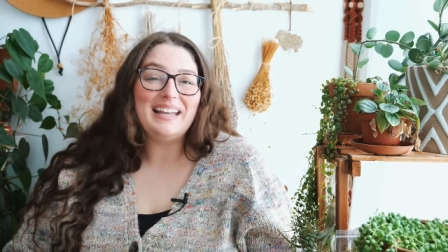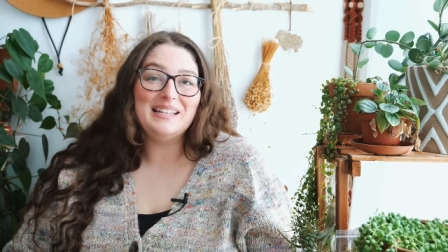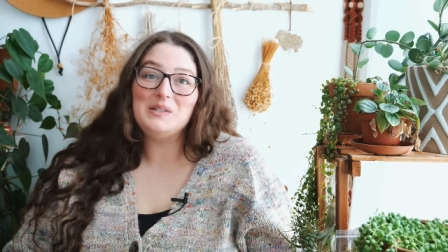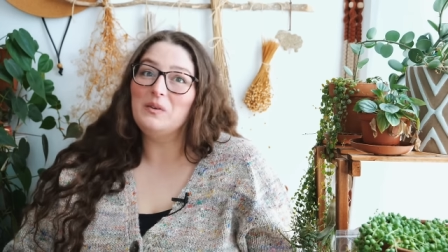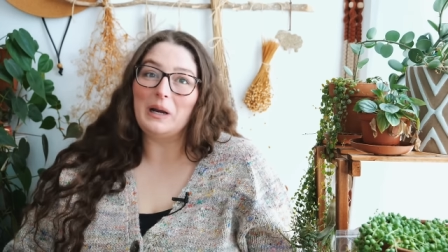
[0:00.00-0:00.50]

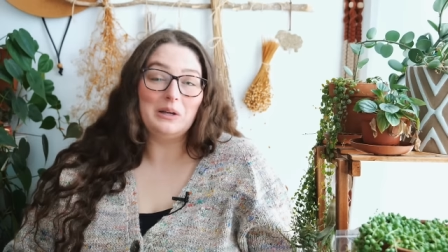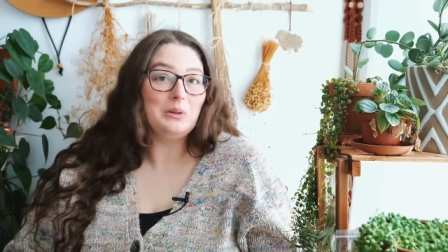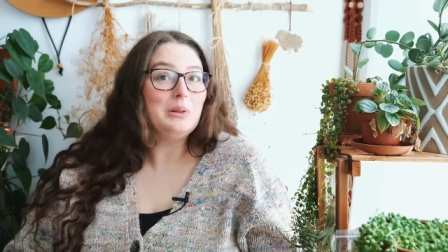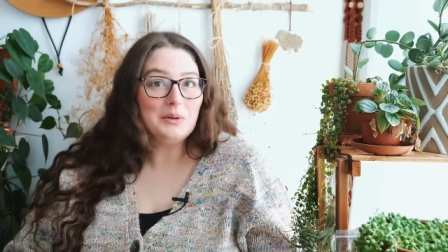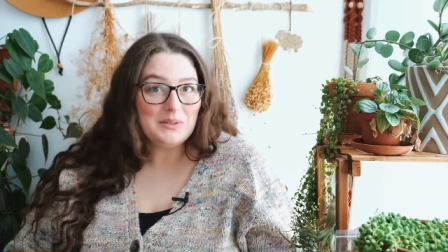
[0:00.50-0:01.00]
it's very
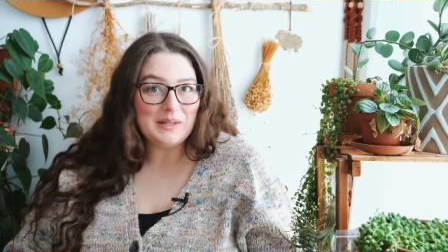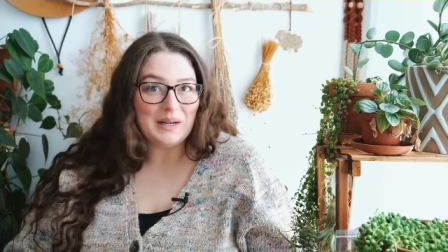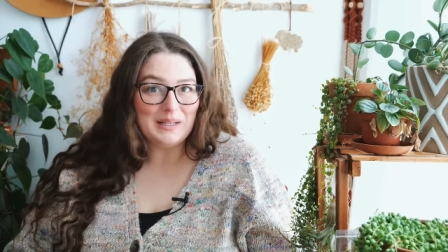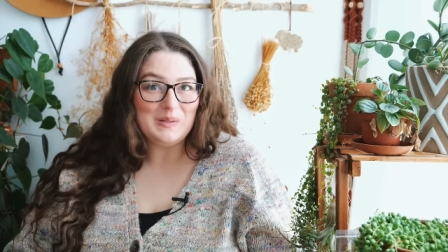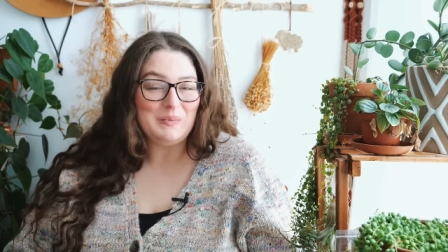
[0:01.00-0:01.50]
close to
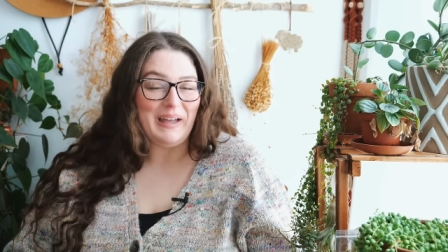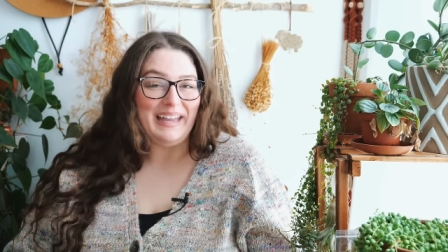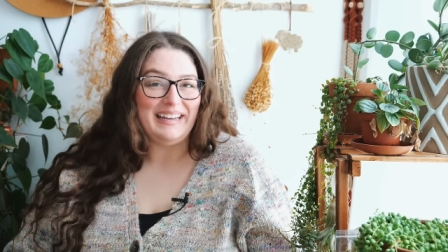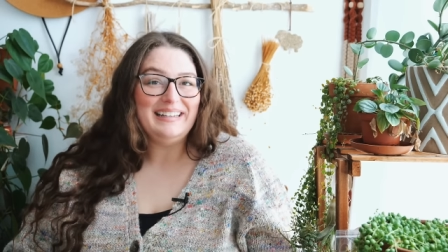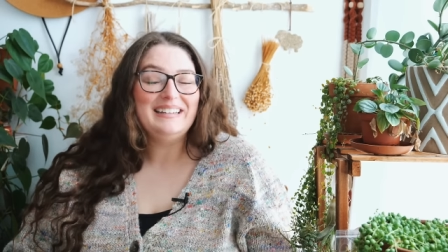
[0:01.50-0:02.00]

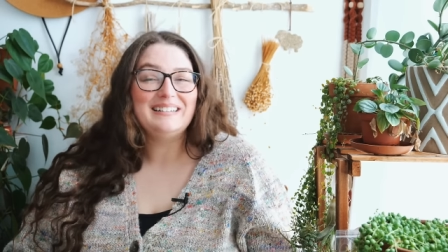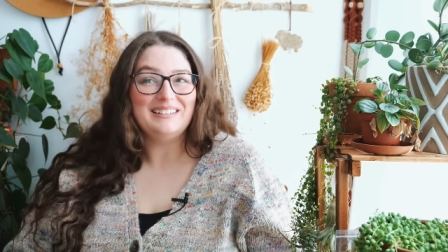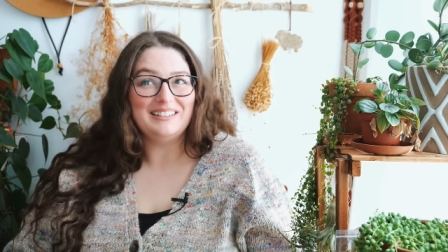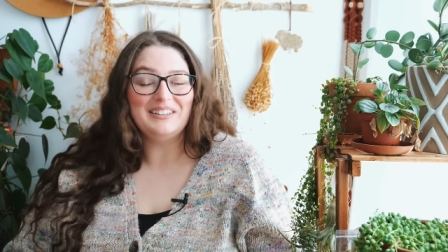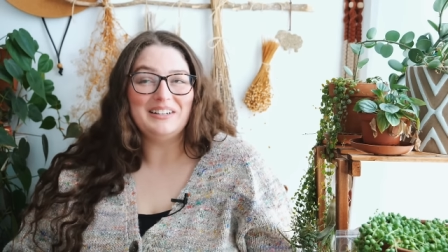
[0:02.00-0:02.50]
unspun,
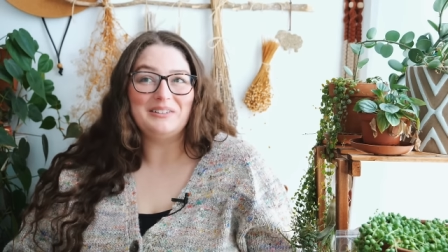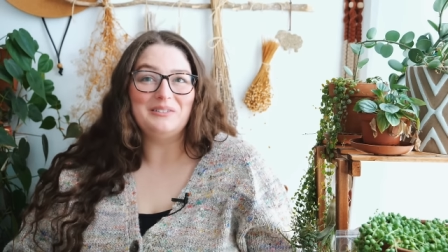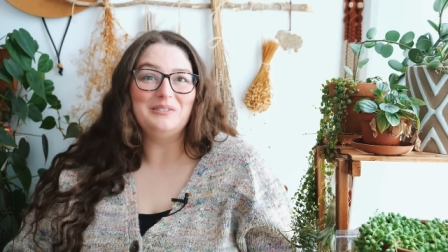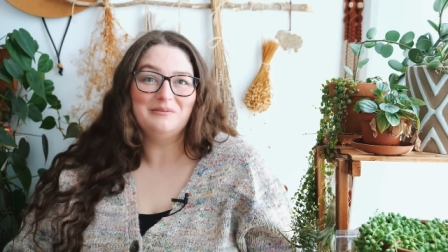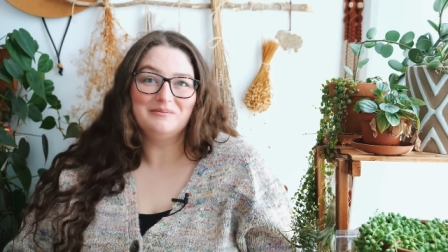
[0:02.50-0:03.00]

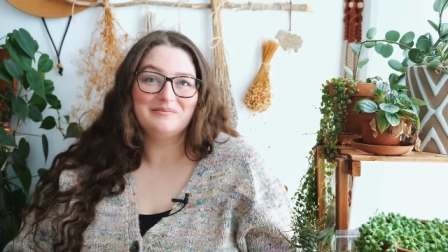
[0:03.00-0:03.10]
although,